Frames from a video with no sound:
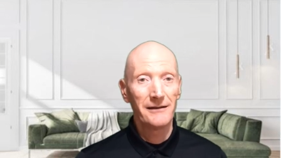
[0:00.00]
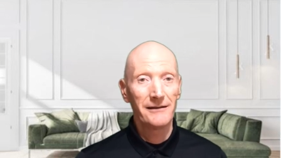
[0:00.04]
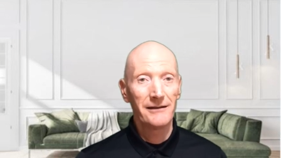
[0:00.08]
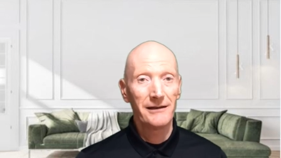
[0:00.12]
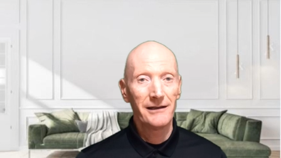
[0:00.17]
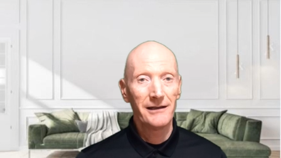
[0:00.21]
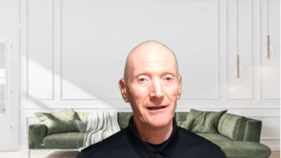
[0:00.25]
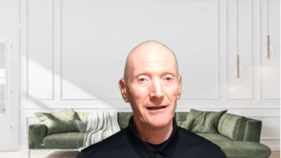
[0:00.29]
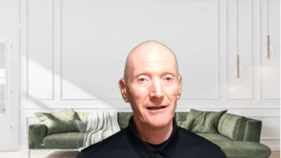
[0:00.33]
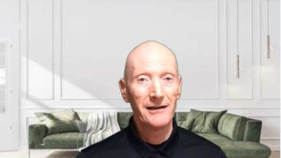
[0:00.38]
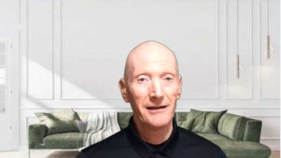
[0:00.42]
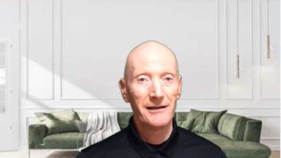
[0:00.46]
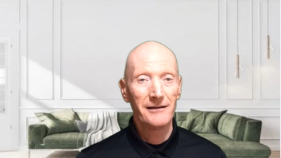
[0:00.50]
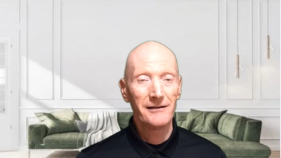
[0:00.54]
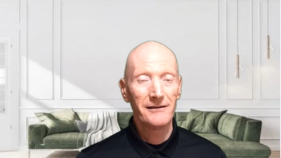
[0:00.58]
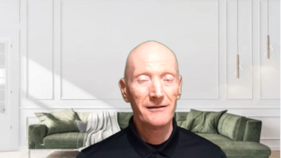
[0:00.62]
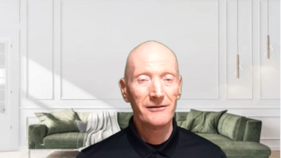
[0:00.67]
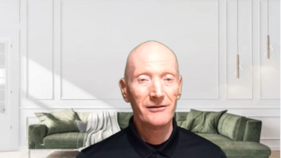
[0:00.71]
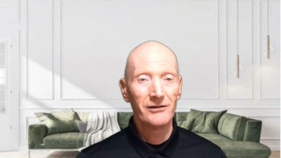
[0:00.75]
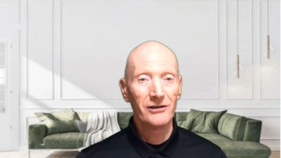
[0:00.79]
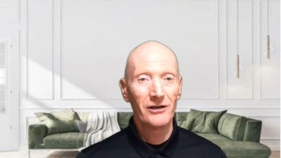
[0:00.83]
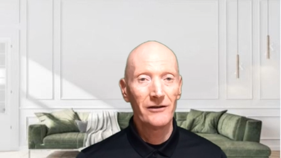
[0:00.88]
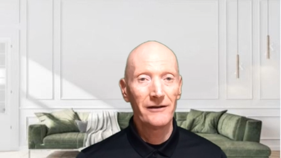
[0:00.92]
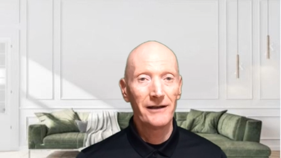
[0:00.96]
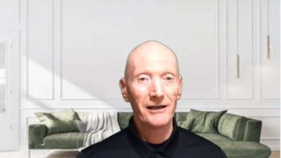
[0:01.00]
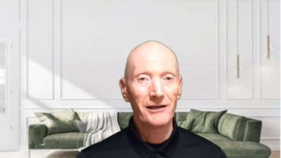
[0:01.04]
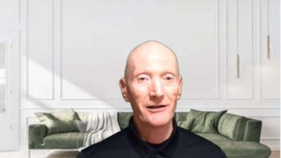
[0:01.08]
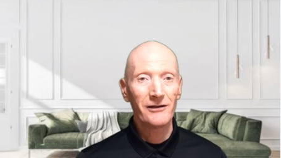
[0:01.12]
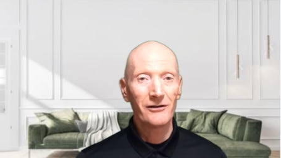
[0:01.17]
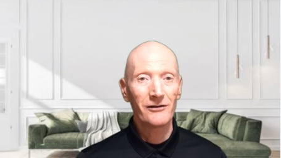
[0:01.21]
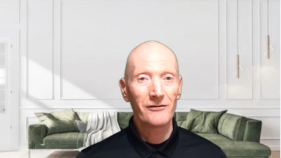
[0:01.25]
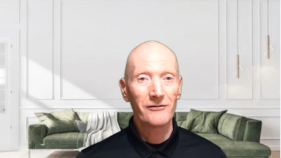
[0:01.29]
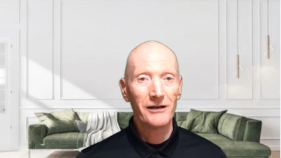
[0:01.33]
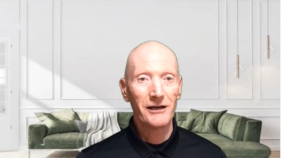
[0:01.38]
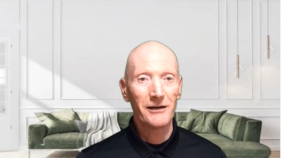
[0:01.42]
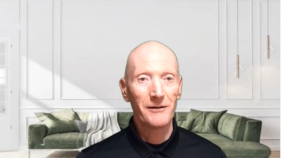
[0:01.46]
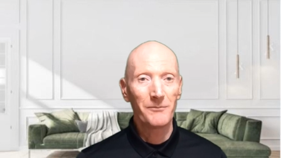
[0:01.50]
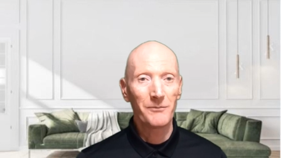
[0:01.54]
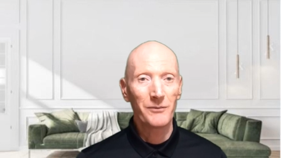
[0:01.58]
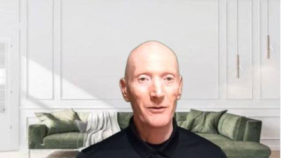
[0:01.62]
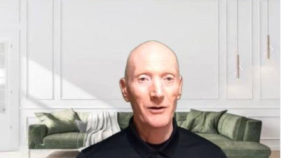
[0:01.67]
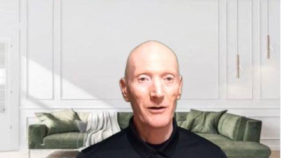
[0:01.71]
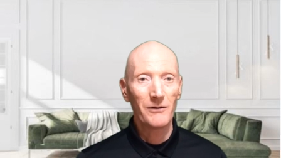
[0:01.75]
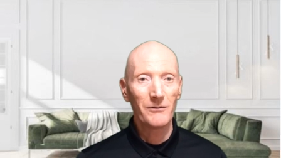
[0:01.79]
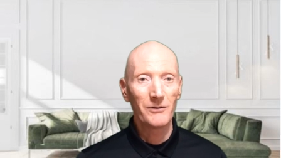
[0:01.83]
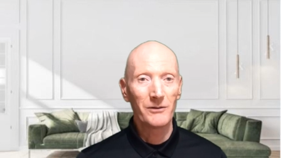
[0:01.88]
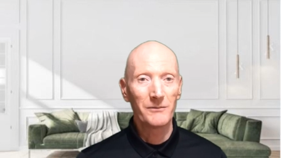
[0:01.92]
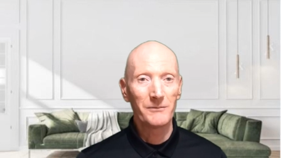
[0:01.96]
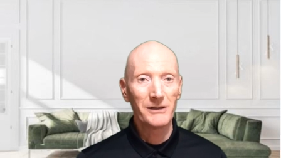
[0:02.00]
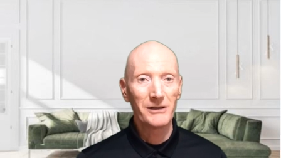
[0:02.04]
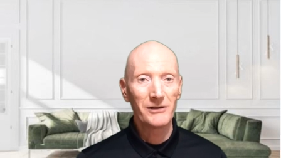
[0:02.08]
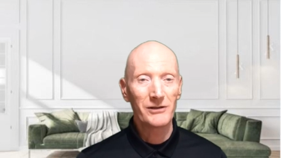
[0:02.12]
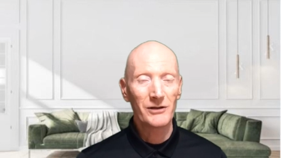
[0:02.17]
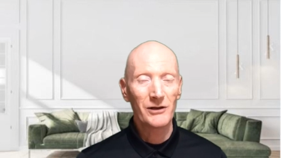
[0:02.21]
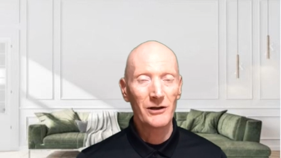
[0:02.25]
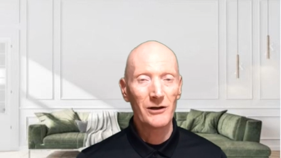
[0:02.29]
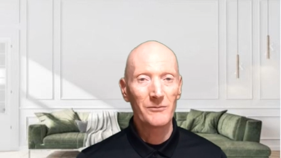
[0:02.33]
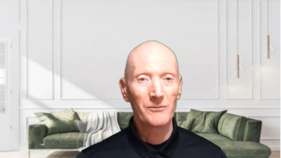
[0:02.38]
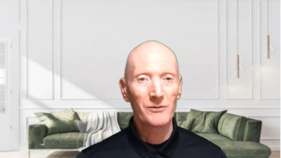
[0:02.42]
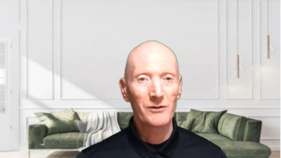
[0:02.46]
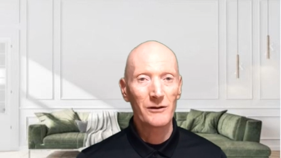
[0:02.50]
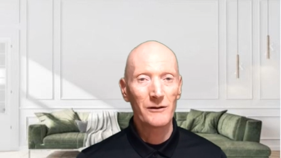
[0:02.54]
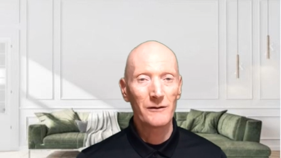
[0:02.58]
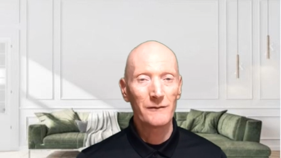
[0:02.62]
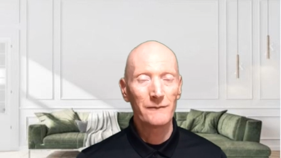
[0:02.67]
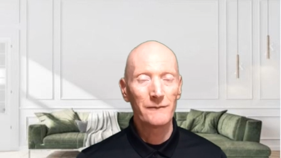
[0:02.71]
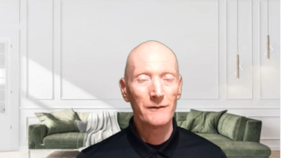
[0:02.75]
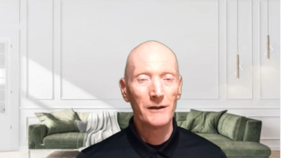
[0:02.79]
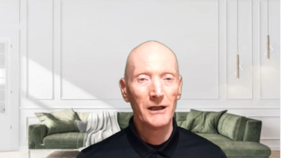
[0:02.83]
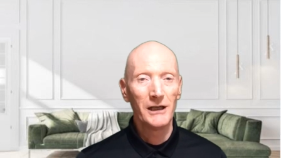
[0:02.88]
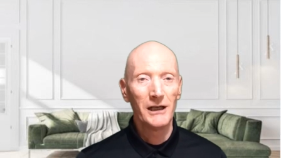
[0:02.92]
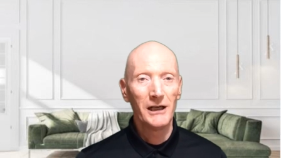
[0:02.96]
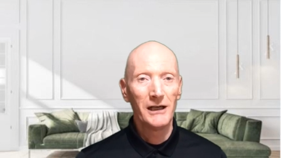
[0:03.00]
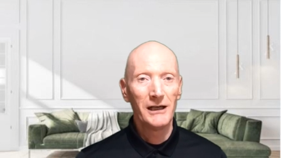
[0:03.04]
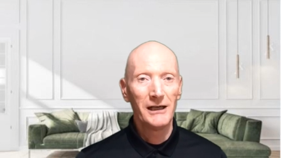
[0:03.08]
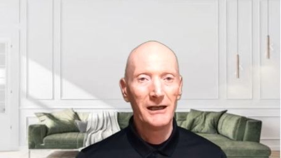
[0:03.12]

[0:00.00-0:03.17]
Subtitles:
then that could create a problem in terms of